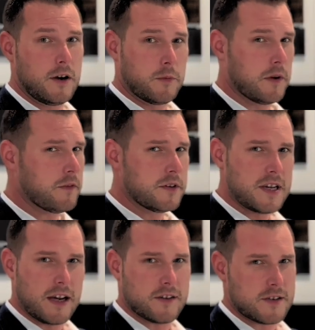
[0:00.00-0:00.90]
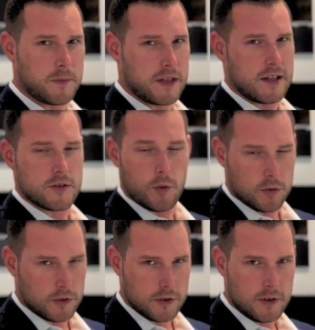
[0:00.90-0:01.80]
Whenever you take out something that's
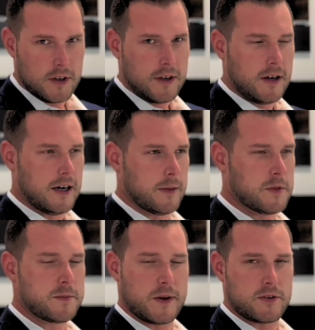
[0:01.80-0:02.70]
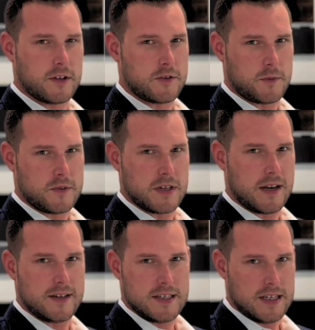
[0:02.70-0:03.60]
older, especially this one, it's a
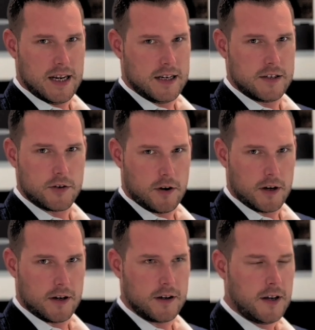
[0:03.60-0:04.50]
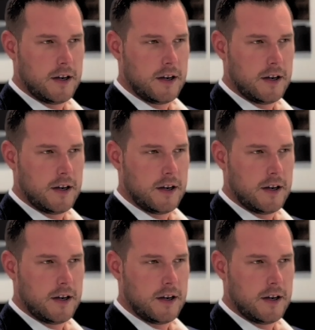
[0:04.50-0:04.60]
1980 Targa,